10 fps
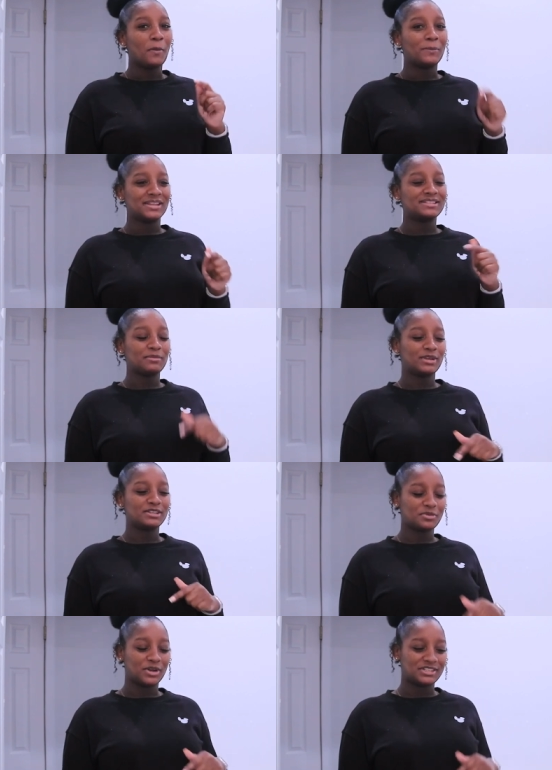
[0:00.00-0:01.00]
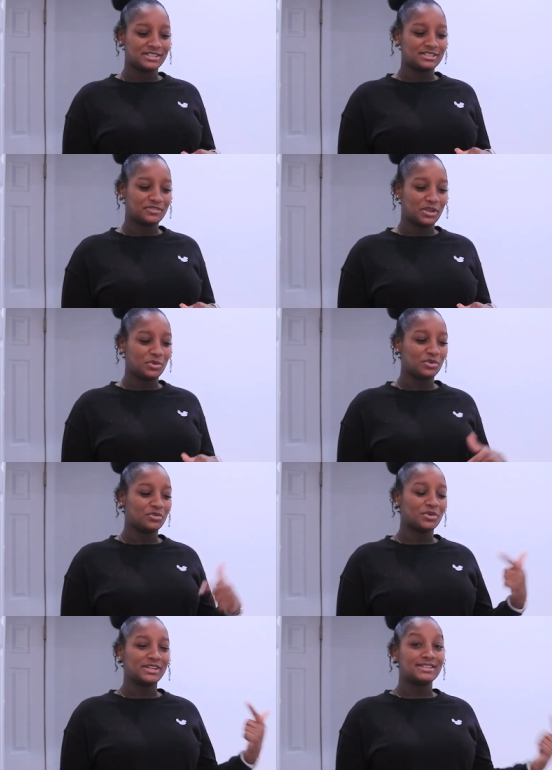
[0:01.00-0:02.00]
By the time you guys are watching this video, you would have
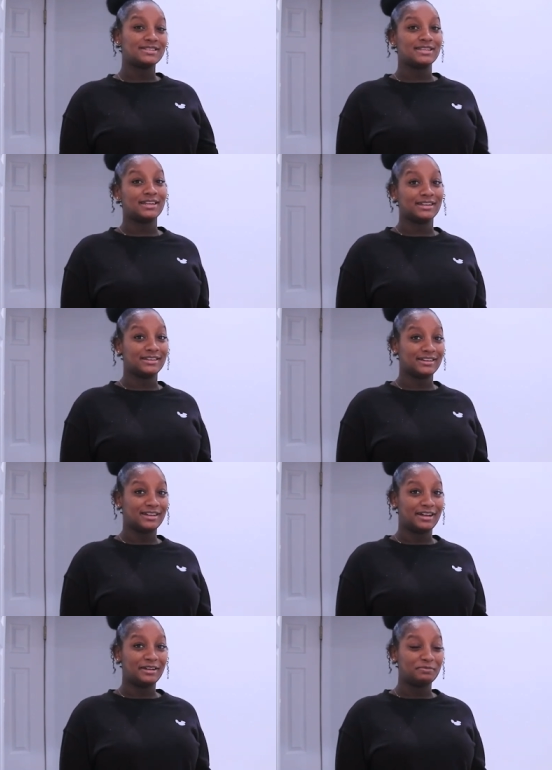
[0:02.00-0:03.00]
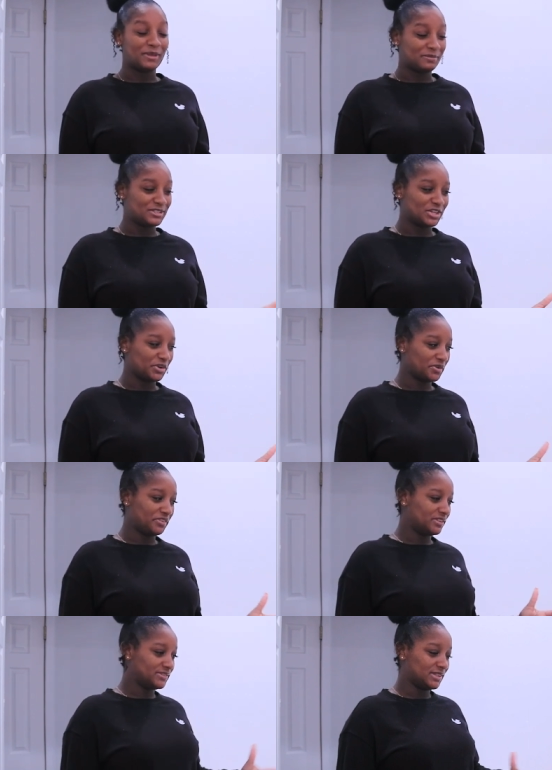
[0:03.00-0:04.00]
already seen a baby's gender
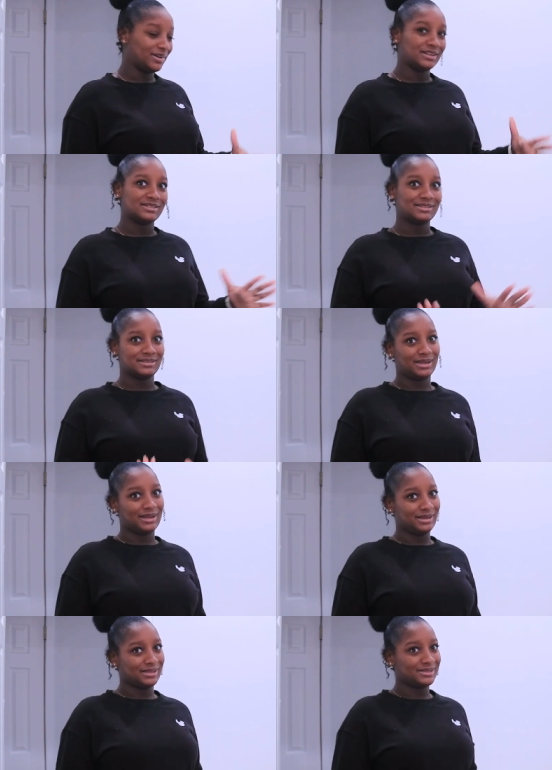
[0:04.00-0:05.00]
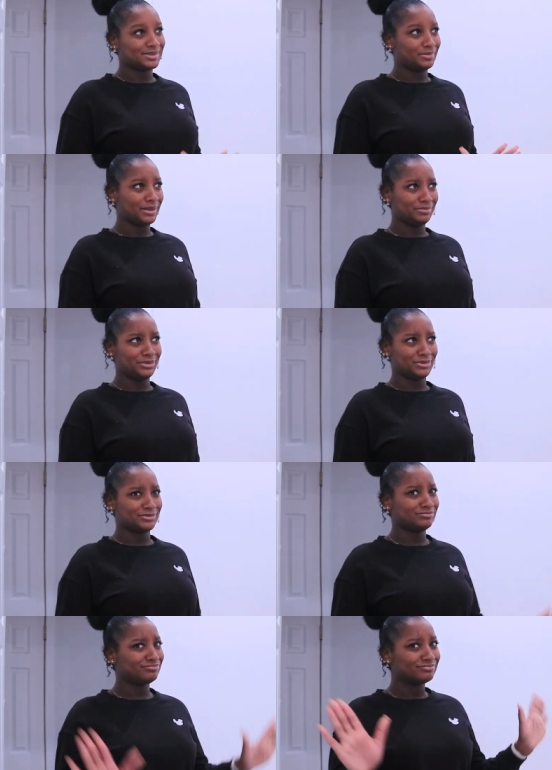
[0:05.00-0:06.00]
reveal video. I just need to edit it. It's on my computer.
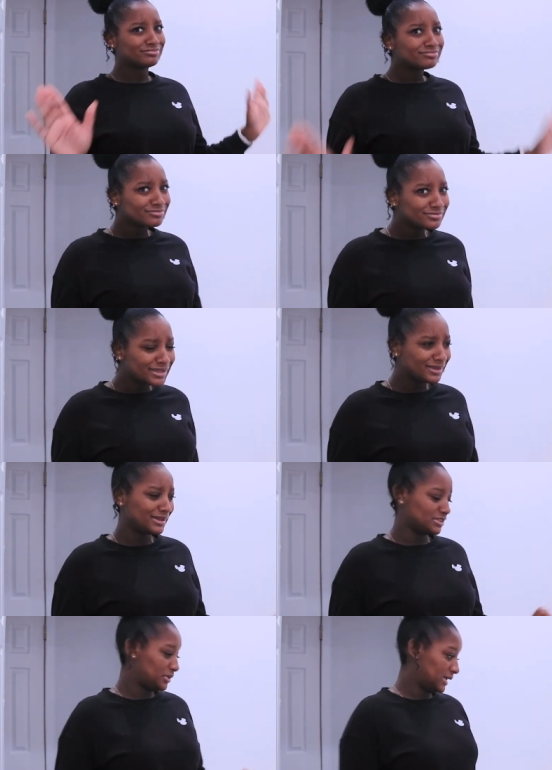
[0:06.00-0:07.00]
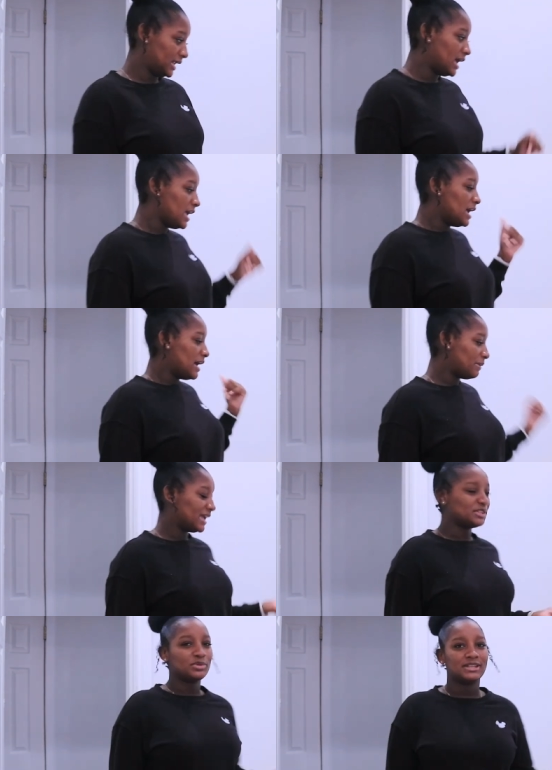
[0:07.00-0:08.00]
Can't get to it yet. I'm gonna
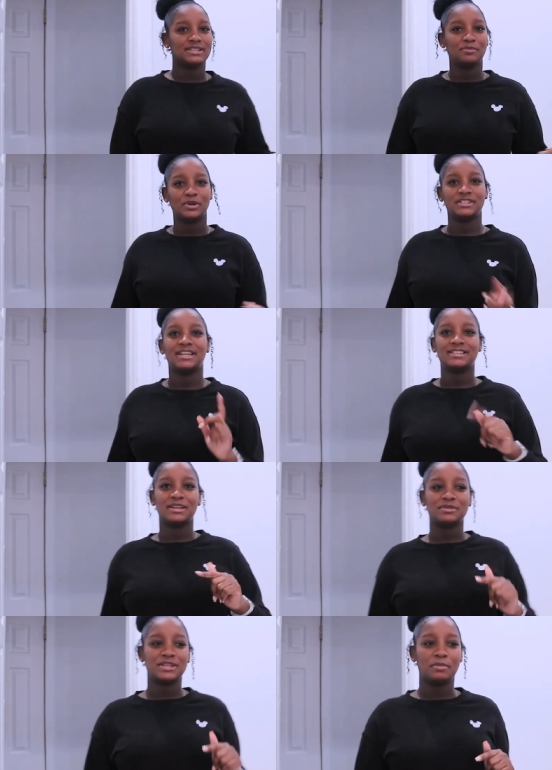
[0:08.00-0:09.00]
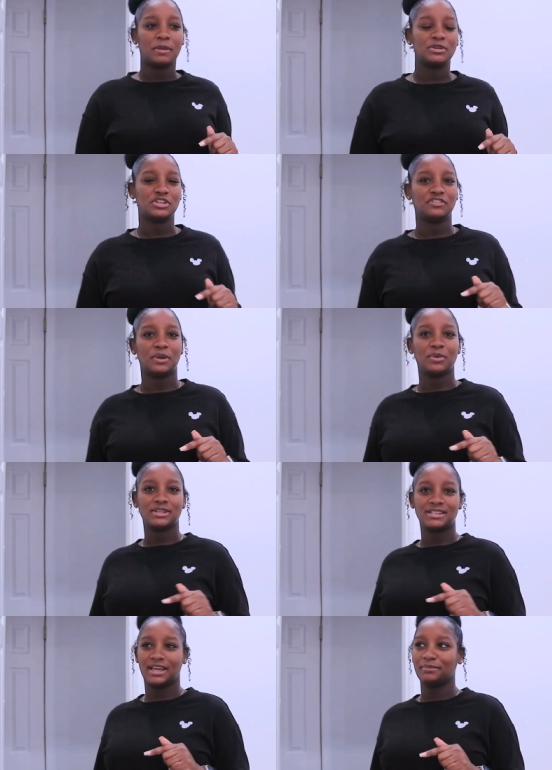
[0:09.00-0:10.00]
get to it at some point today. I said I was gonna pick up a shift at work
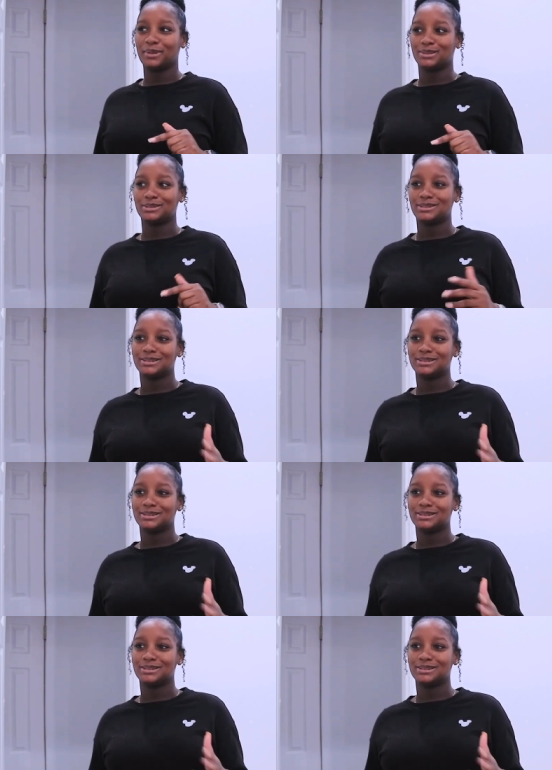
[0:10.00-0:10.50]
tonight, but